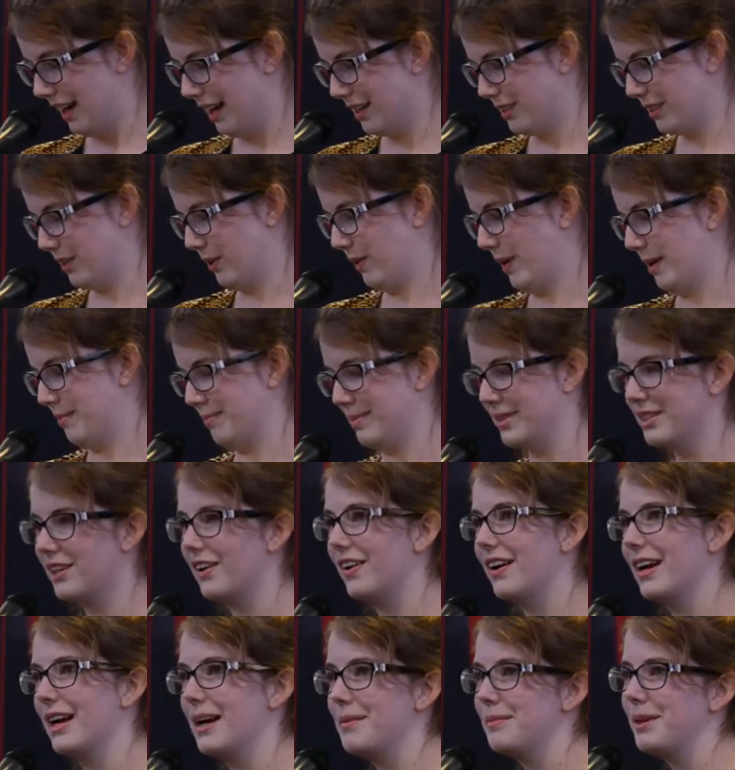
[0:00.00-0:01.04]
So I'm
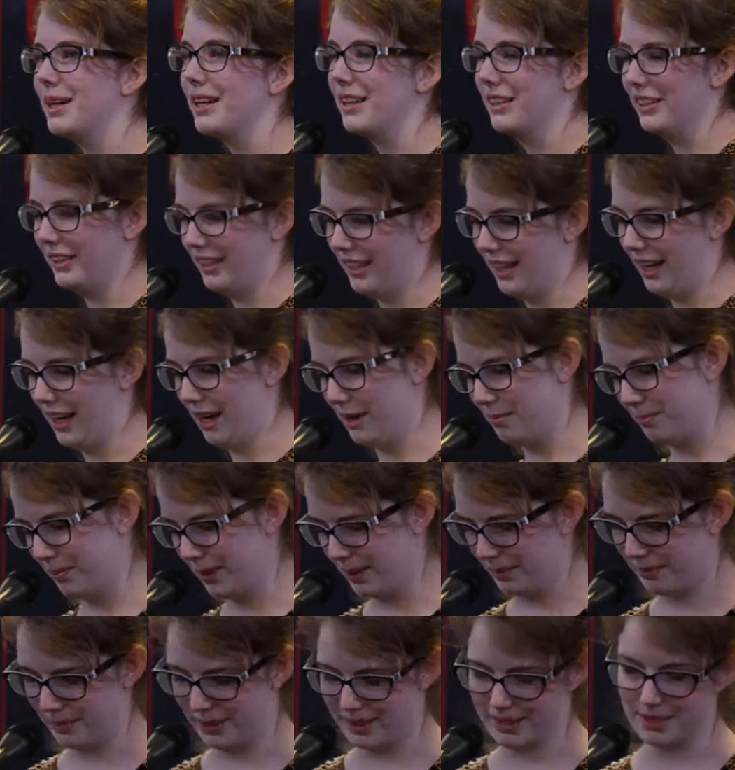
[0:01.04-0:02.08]
sorry I'm not good at
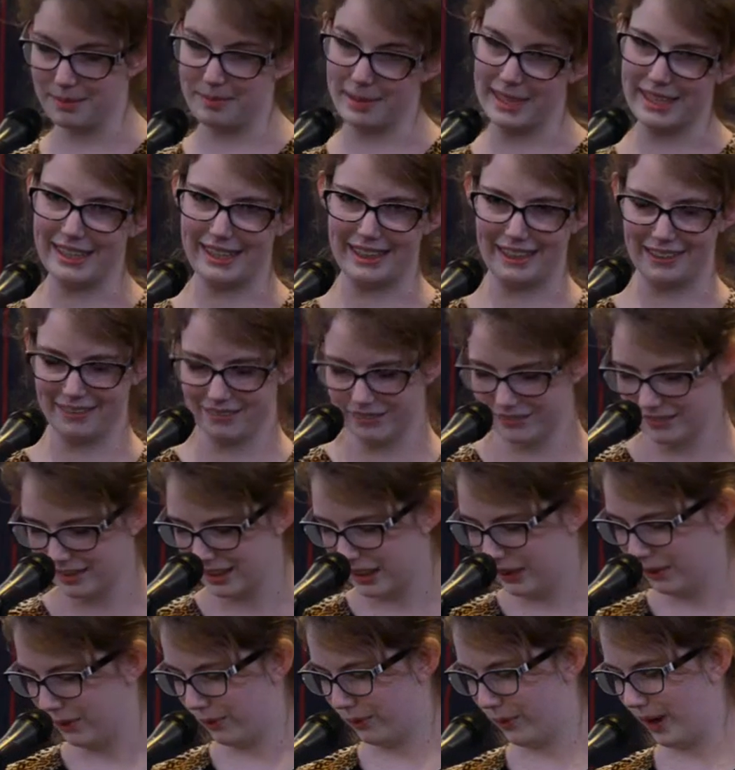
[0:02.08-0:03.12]
public speaking.
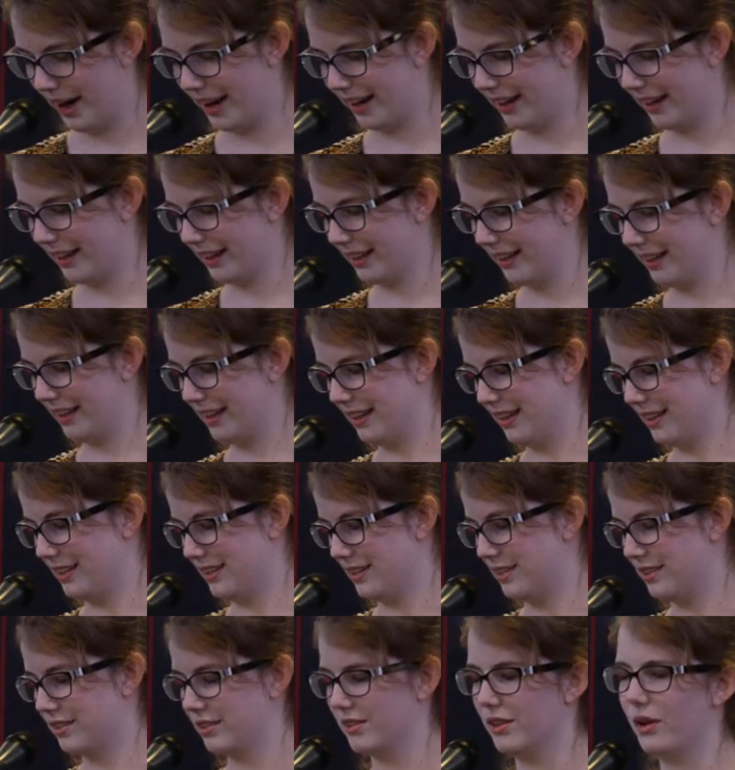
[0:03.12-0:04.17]
Writing
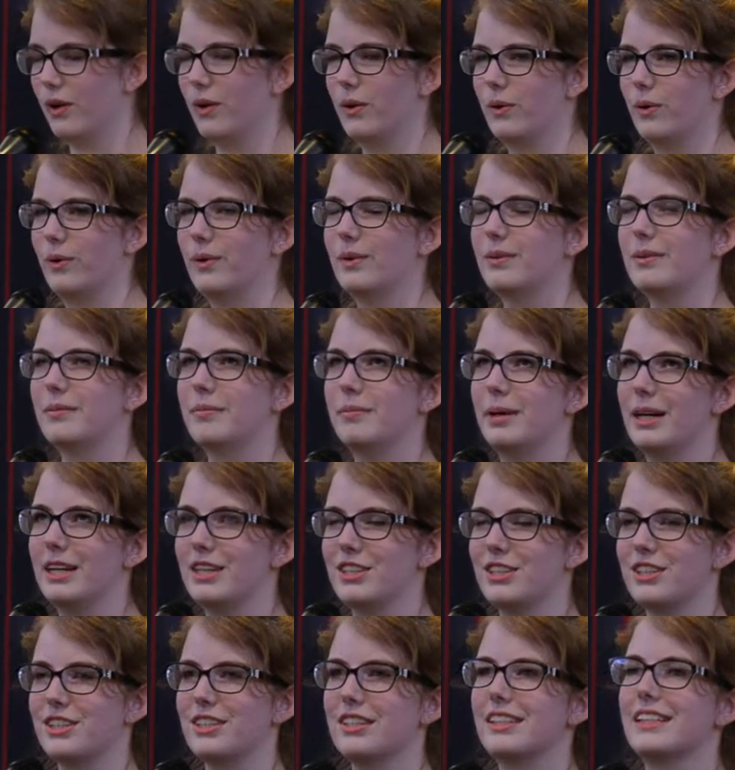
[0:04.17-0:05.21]
is so
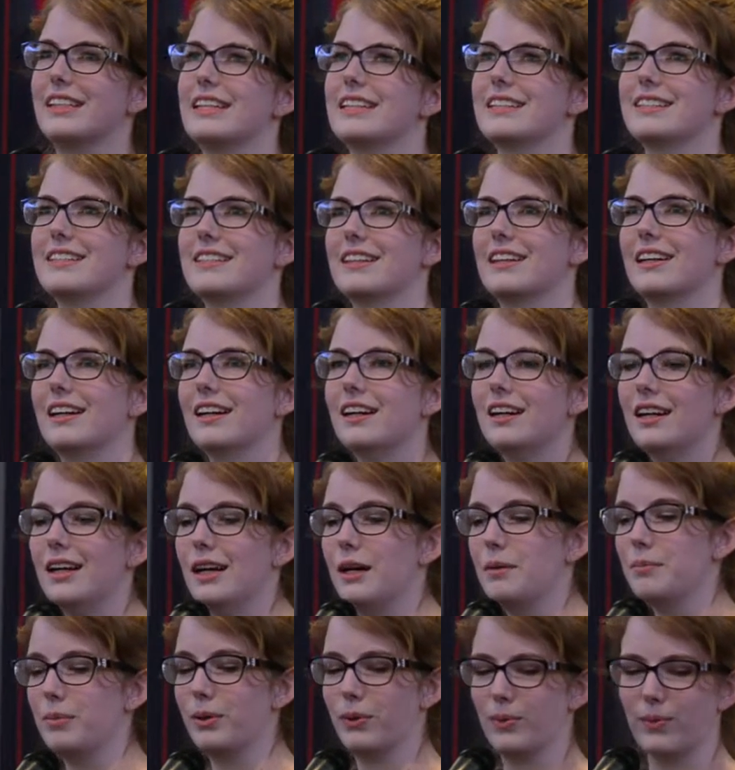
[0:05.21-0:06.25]
much easier.
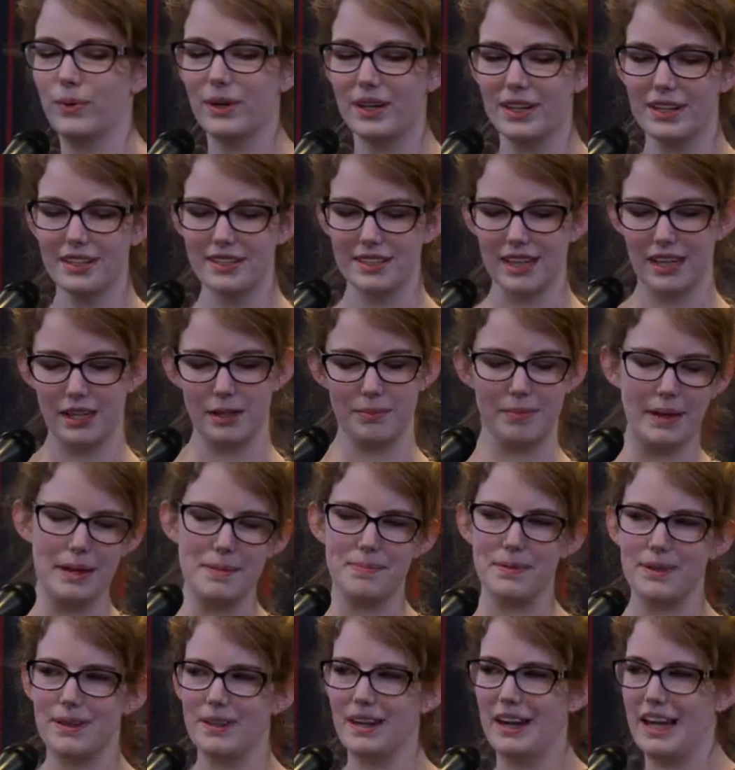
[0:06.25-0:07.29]
Put words on the
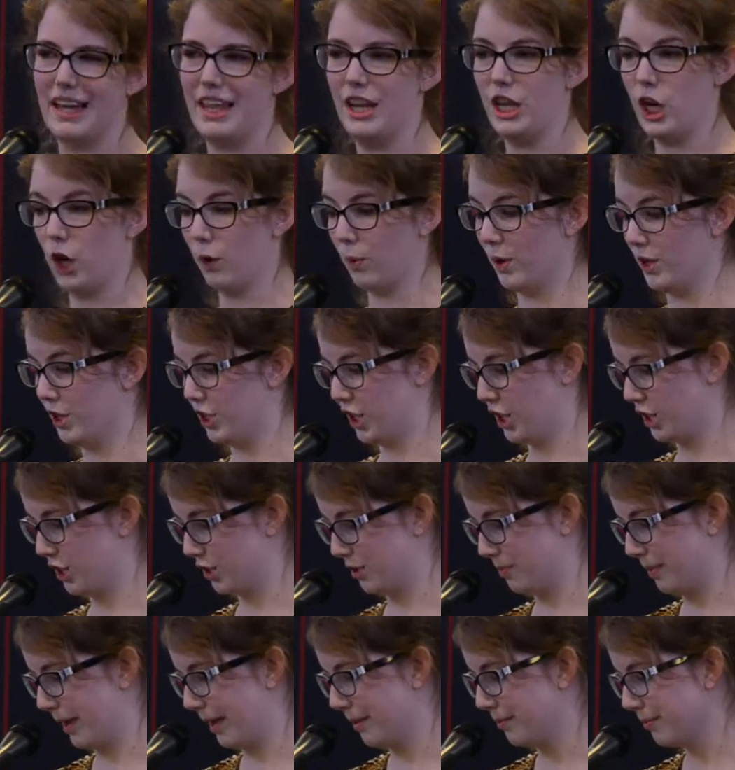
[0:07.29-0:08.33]
paper and no one
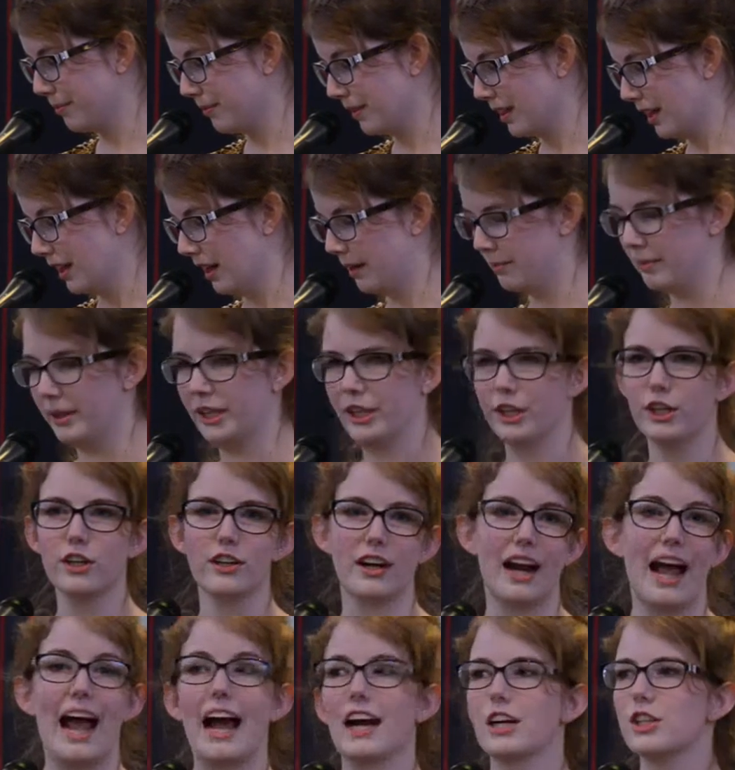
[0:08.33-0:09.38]
judges me. I mean, you're
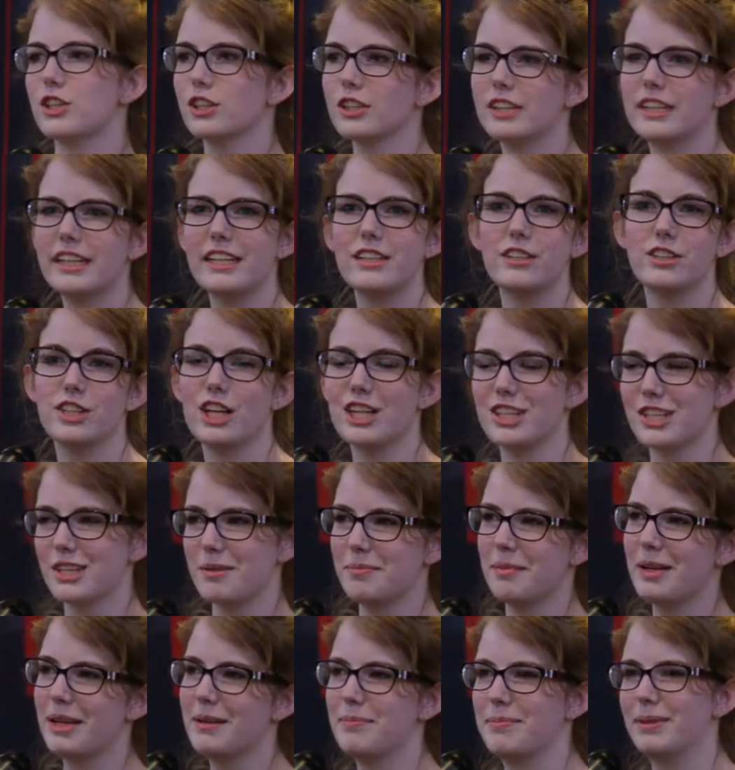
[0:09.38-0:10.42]
actually
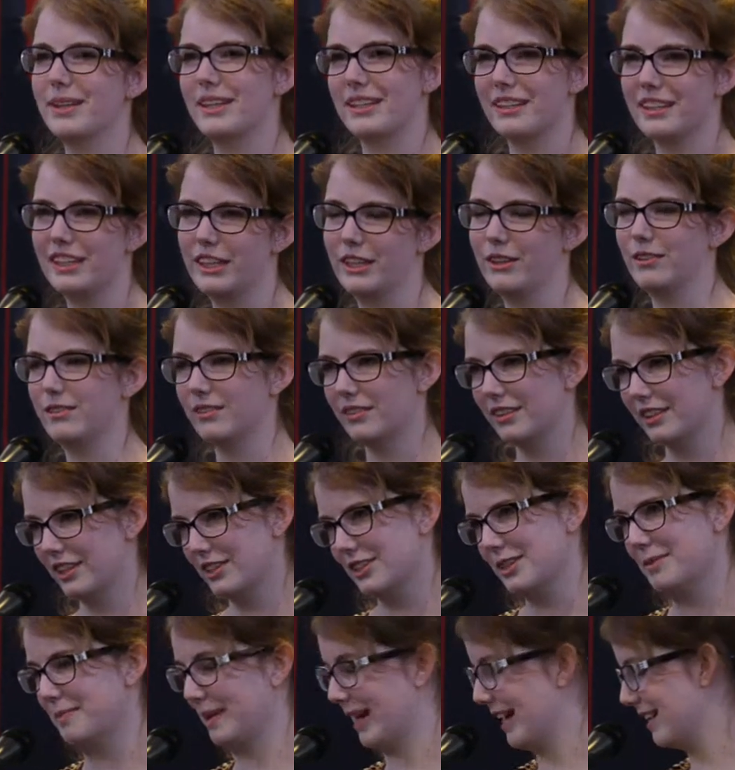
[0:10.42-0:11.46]
judging me, but you know, you
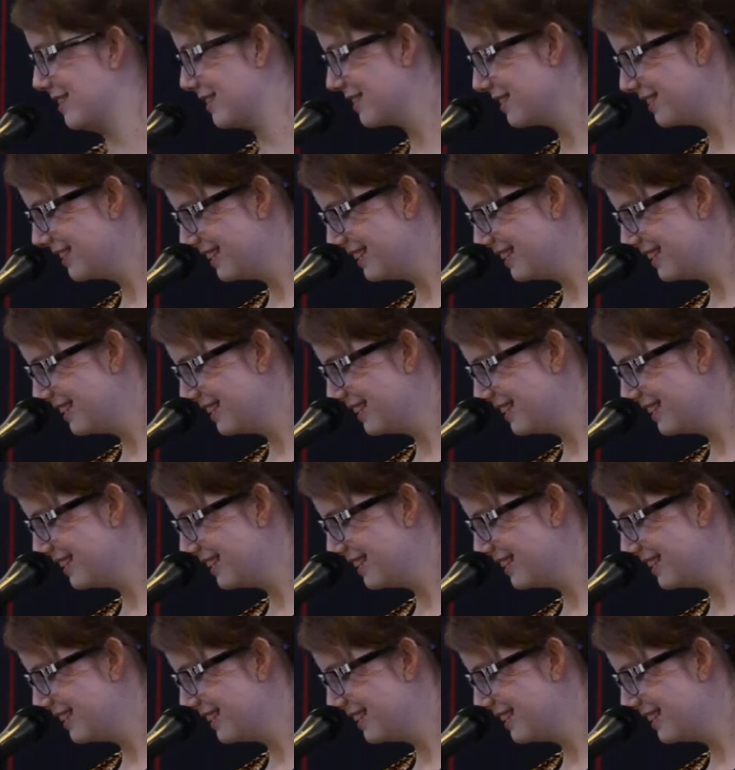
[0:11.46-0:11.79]
seem nice.